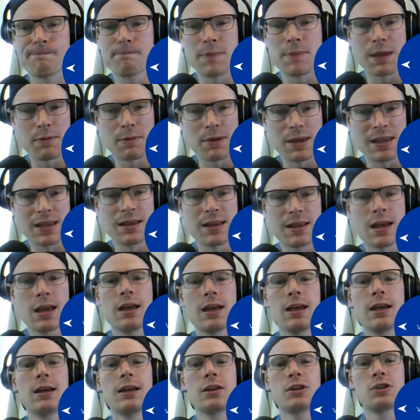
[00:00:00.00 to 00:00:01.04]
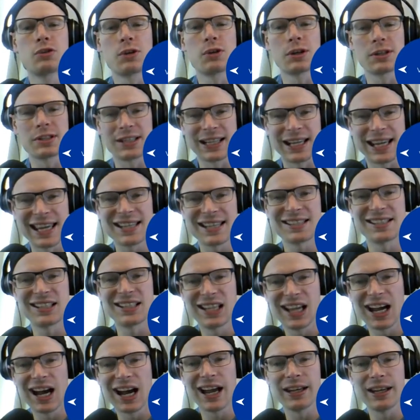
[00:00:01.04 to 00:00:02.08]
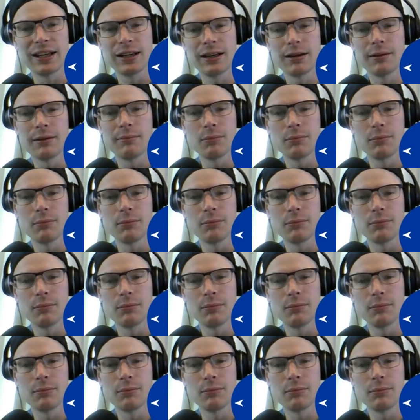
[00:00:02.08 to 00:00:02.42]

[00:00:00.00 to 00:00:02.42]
maybe trusting his gut